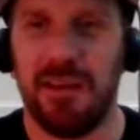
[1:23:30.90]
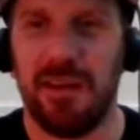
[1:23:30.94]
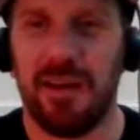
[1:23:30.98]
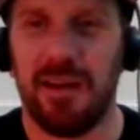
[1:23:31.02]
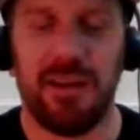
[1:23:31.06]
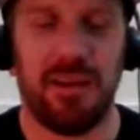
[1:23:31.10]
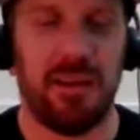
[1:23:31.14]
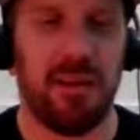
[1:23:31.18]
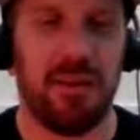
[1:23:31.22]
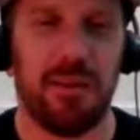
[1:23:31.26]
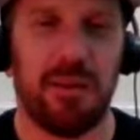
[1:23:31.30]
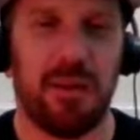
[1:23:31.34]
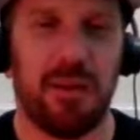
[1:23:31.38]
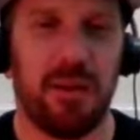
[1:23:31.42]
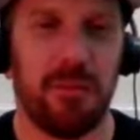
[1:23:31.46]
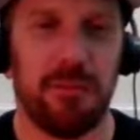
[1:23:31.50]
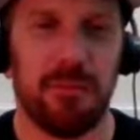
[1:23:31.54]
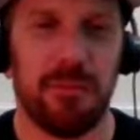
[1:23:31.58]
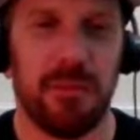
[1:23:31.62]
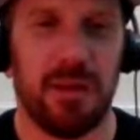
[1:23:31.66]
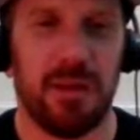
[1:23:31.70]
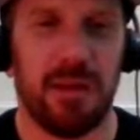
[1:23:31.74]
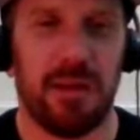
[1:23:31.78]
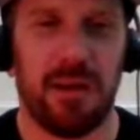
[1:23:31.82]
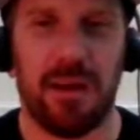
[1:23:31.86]
I know
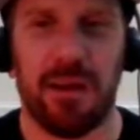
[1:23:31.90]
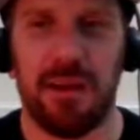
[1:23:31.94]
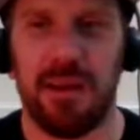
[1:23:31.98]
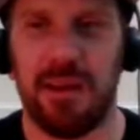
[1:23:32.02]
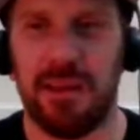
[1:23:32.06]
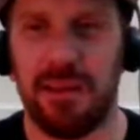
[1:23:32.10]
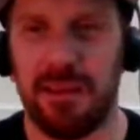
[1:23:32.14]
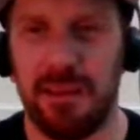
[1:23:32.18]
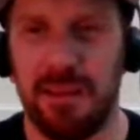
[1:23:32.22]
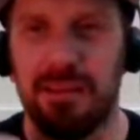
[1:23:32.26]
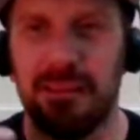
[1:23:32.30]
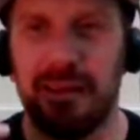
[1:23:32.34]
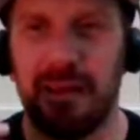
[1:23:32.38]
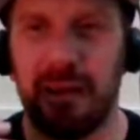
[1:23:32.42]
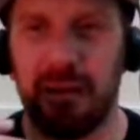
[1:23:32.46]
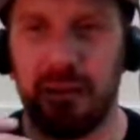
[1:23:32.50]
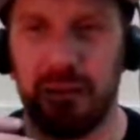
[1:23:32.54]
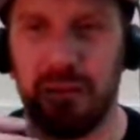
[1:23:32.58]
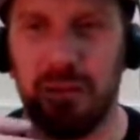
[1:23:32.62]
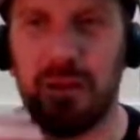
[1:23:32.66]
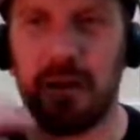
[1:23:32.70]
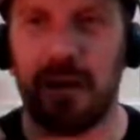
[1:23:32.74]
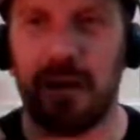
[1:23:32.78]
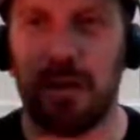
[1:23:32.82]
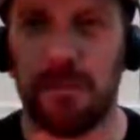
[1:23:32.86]
that it
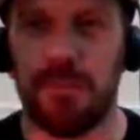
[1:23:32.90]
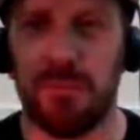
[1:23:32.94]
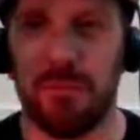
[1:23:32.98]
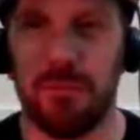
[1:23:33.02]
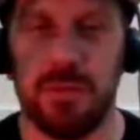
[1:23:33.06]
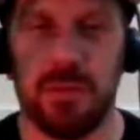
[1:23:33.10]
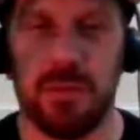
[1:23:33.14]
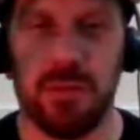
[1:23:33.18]
sounds like I'm